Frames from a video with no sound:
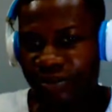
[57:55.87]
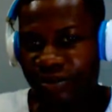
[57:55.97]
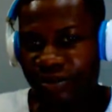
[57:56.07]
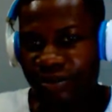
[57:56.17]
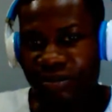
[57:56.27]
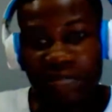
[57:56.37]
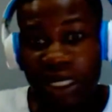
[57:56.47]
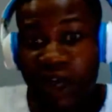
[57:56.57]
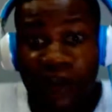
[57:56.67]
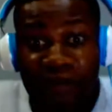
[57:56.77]
The
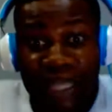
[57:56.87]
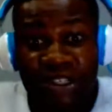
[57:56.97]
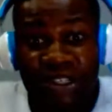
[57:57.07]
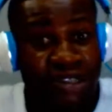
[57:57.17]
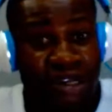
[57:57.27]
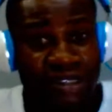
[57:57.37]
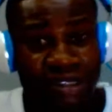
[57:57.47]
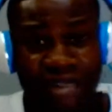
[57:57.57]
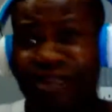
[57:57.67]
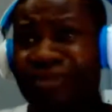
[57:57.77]
government does not, I
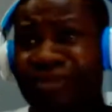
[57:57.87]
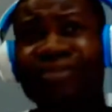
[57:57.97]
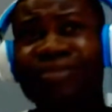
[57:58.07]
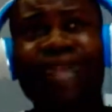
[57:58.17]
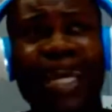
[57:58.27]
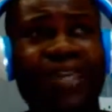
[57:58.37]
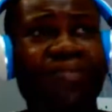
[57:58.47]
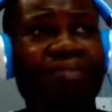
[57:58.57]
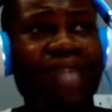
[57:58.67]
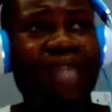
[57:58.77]
don't, like, I
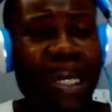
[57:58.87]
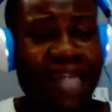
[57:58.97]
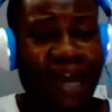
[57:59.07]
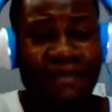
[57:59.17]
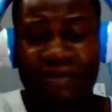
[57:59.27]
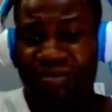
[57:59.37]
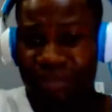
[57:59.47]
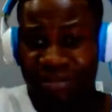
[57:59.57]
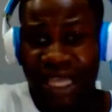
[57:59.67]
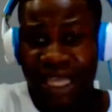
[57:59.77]
can have
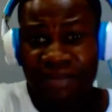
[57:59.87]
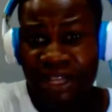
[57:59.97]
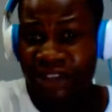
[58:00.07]
10 million naira